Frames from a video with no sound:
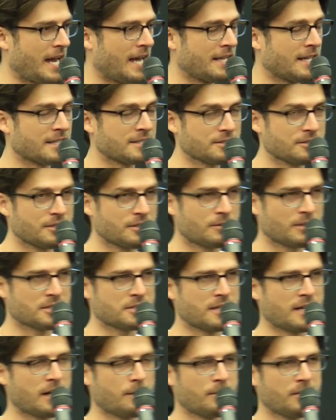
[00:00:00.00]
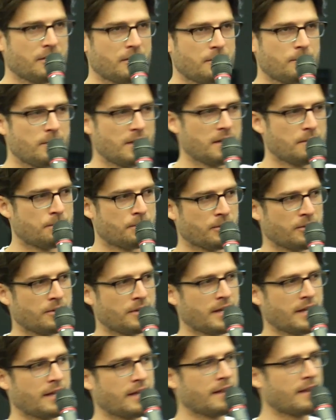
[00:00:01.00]
That's a good question. How many they made per
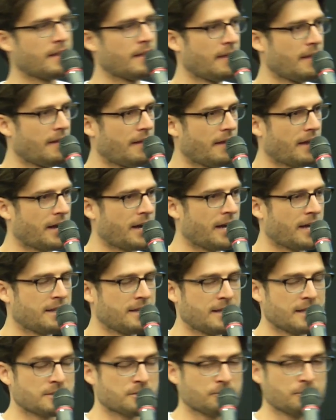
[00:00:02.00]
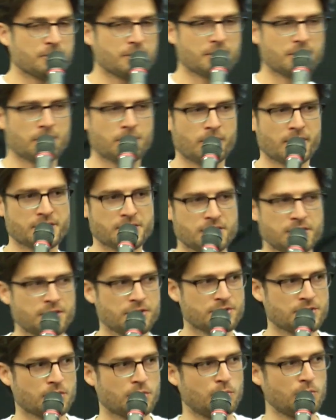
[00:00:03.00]
day? I, that's a really good question.
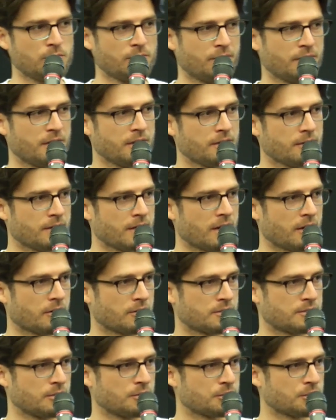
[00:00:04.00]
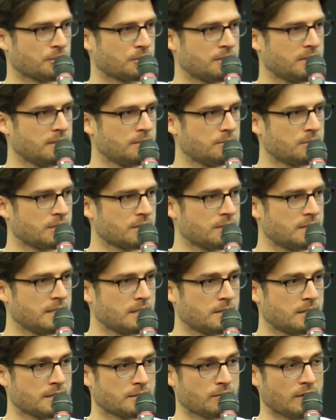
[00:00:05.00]
There's a cool video that our social team just
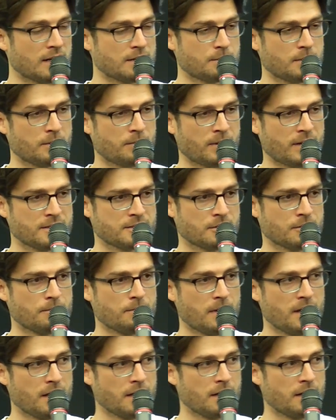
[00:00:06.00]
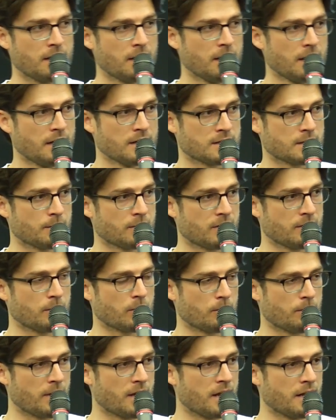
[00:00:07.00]
did because Raspberry Pis are made. Some of them
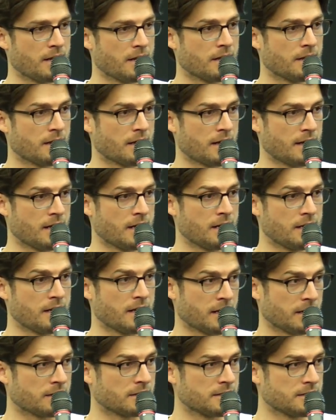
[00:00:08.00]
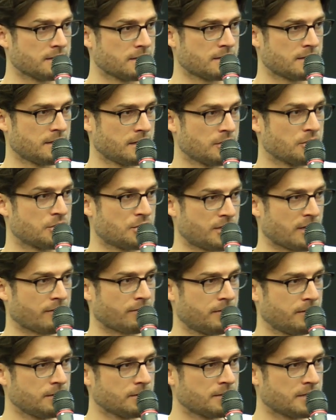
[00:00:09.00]
are made in in England, in
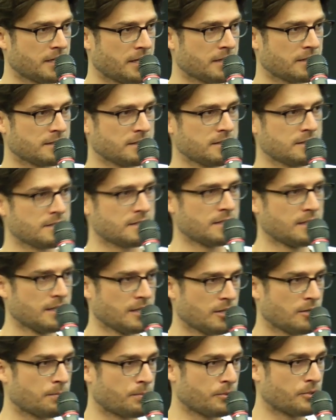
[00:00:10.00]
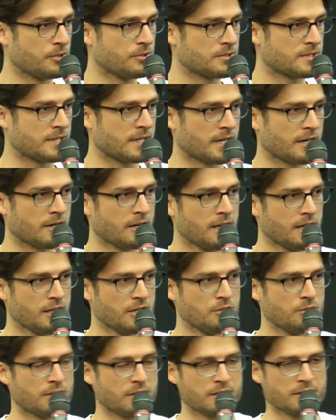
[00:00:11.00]
Sheffield, England. They're produced there.
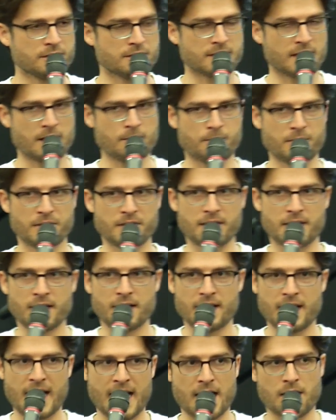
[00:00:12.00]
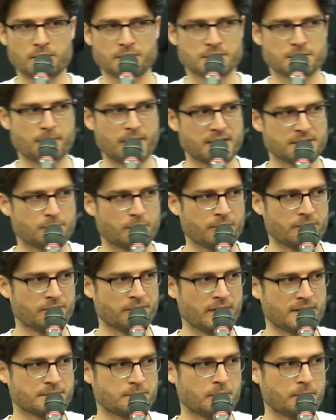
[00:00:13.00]
You can type in "How is Raspberry,
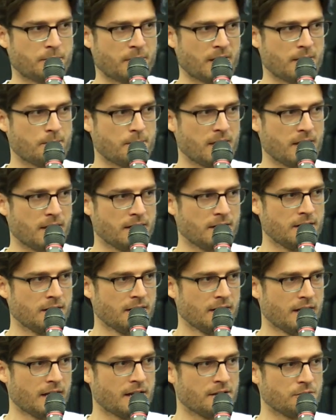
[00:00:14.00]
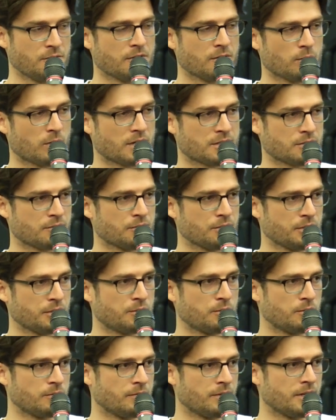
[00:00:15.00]
Raspberry Pi made?" and you can watch a really
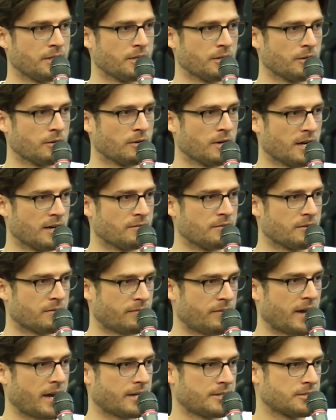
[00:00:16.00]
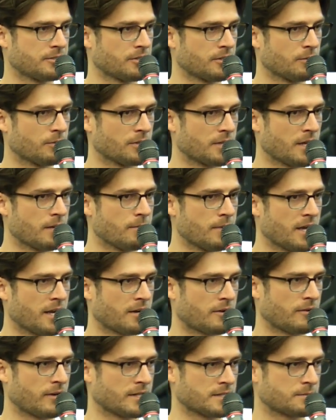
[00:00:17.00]
cool video of the factory where they
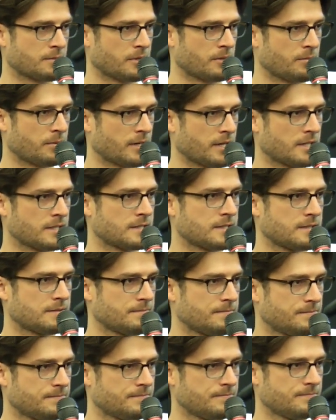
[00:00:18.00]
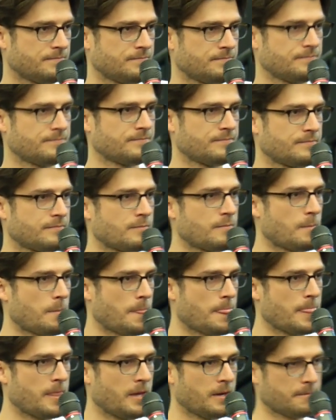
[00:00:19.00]
make Raspberry Pis.
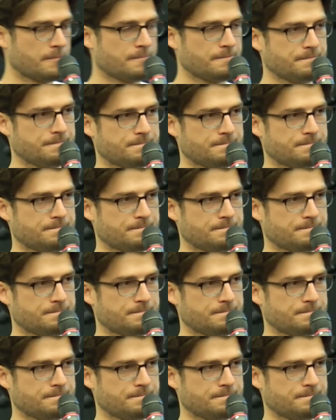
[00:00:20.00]
Yep.